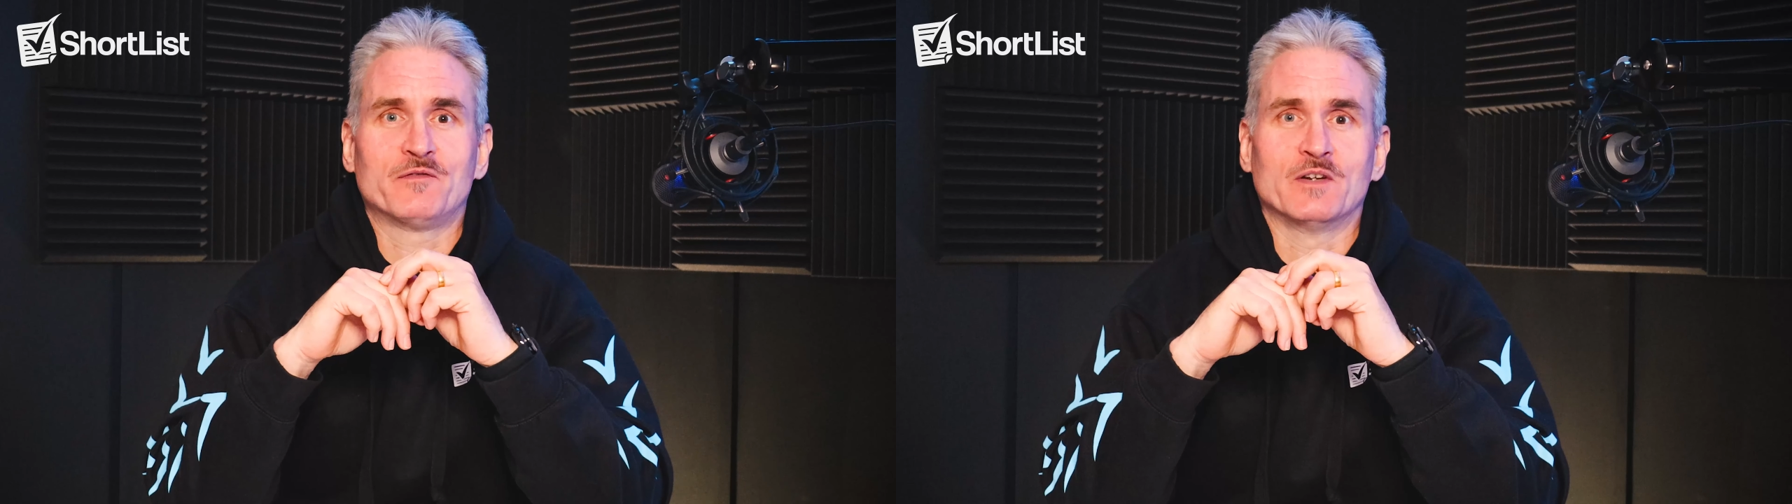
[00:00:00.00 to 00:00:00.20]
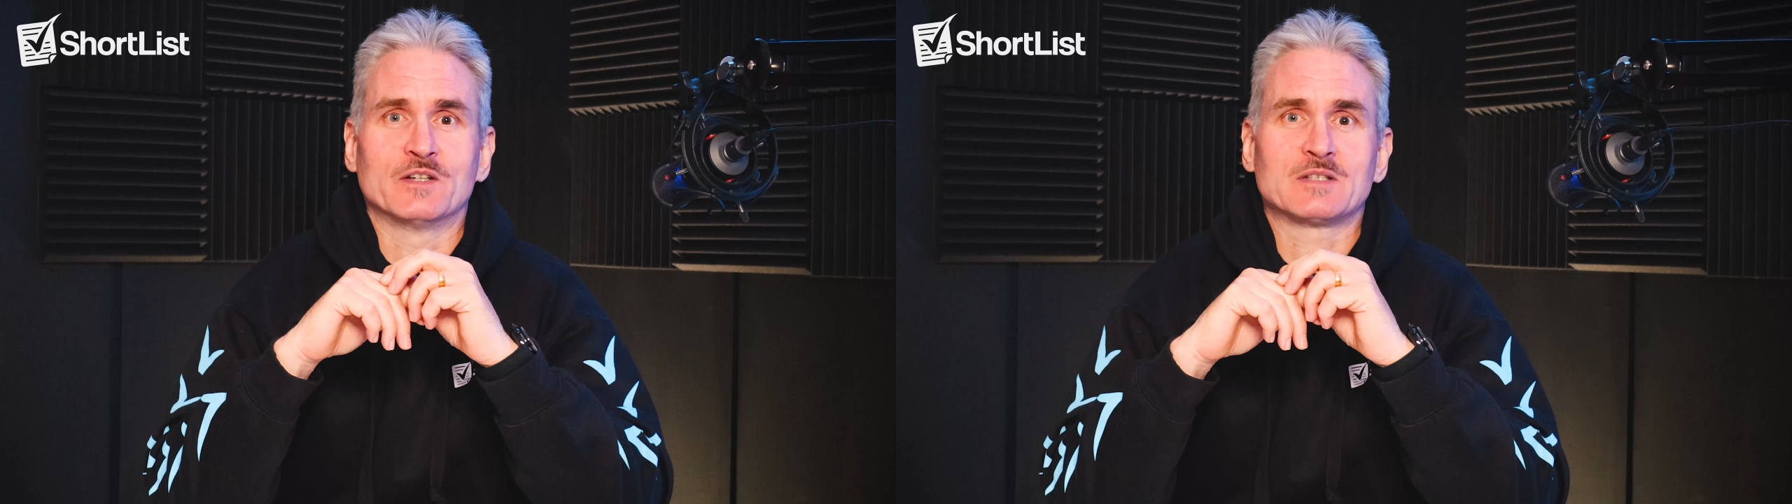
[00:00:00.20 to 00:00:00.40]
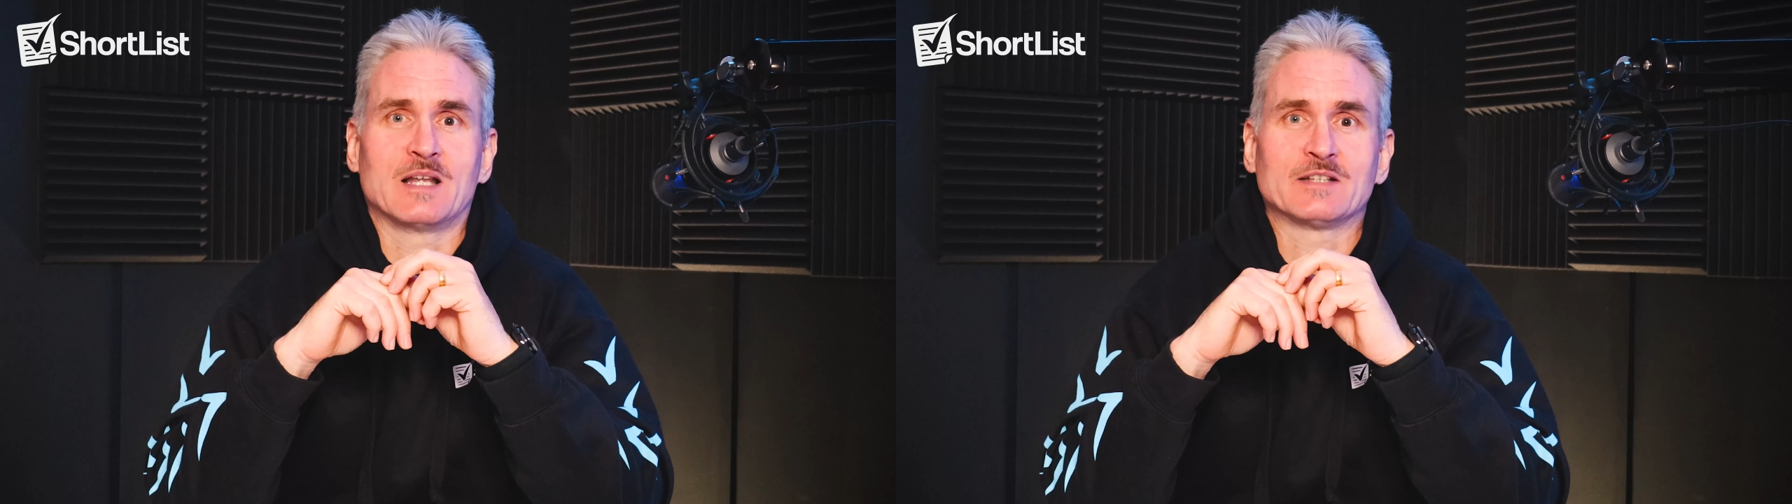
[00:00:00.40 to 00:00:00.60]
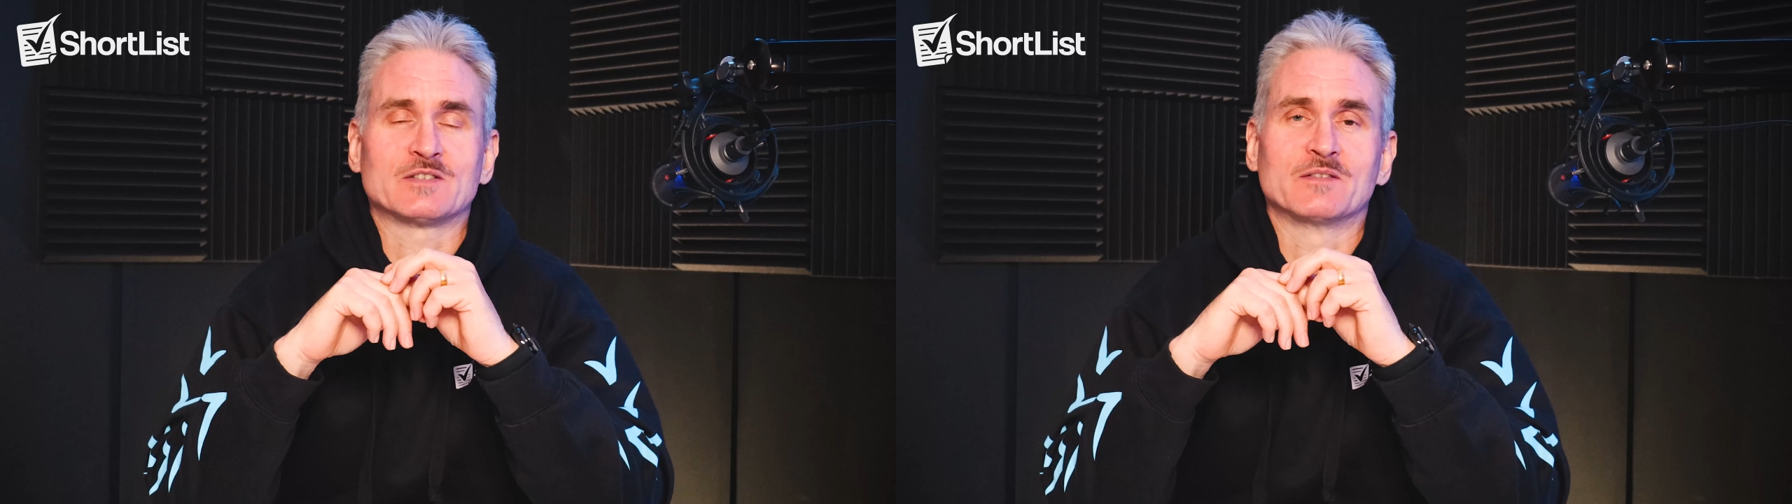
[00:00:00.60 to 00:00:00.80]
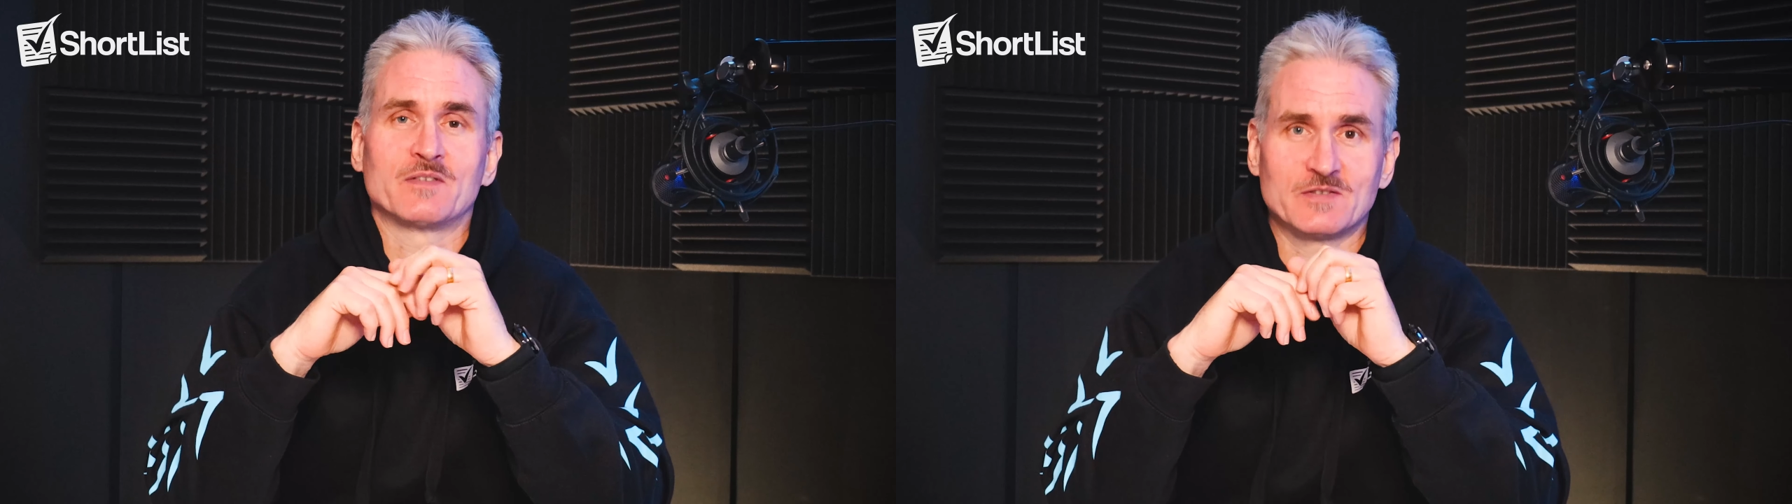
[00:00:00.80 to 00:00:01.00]
first
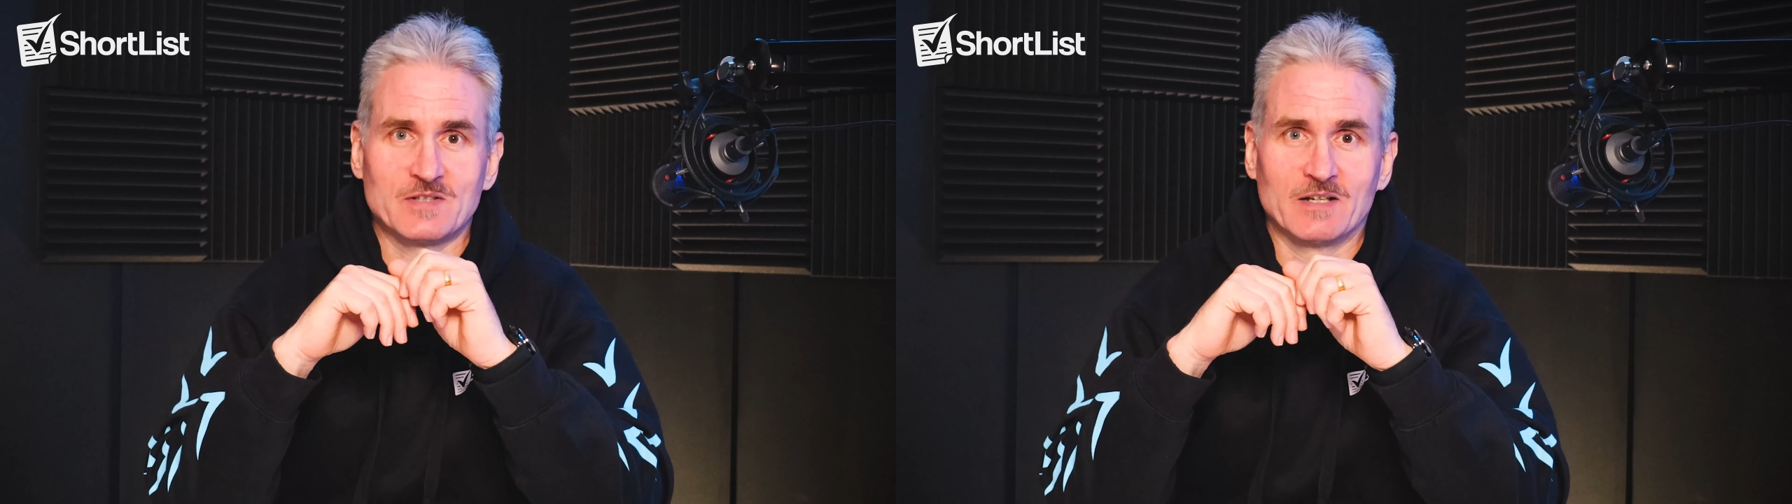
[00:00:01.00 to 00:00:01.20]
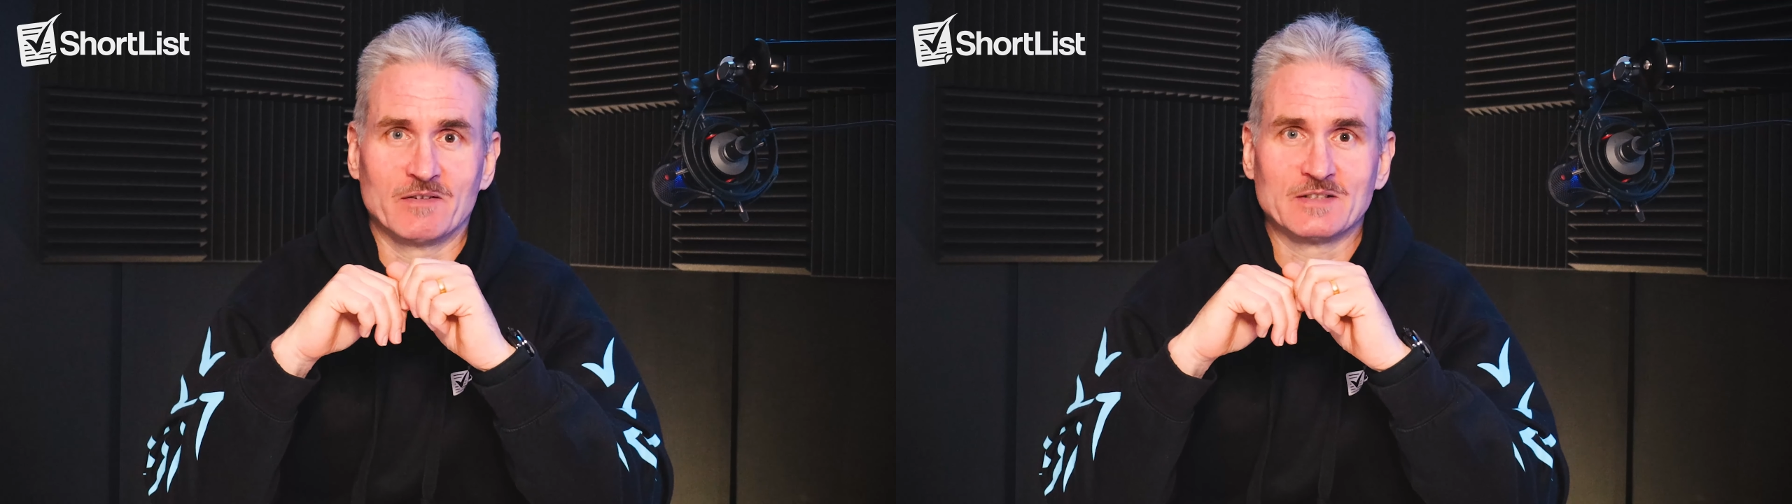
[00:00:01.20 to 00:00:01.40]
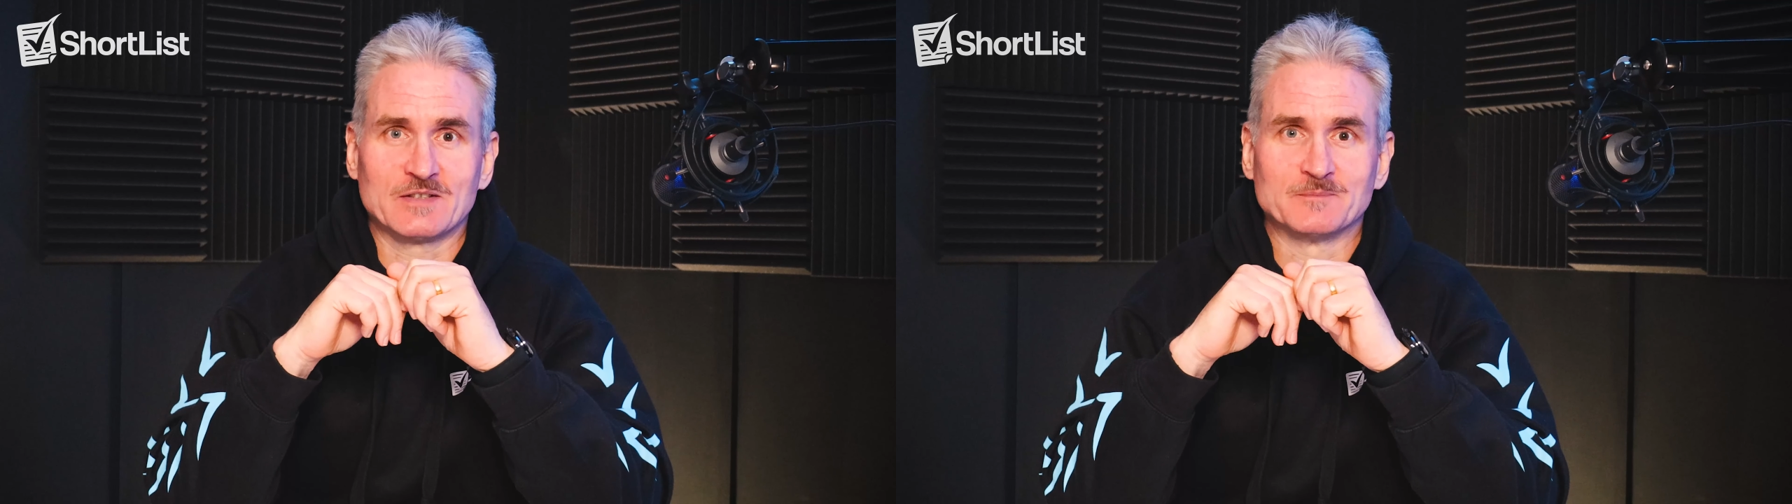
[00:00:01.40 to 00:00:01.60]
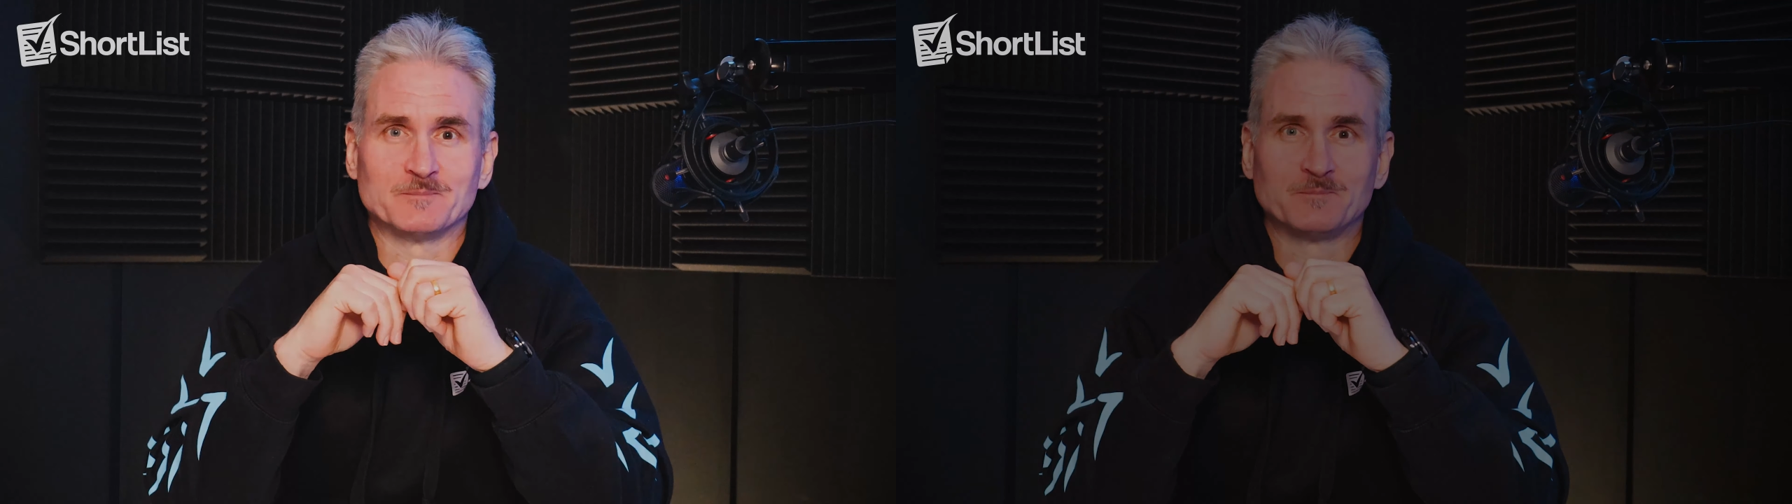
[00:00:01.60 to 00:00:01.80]
lesson of the series.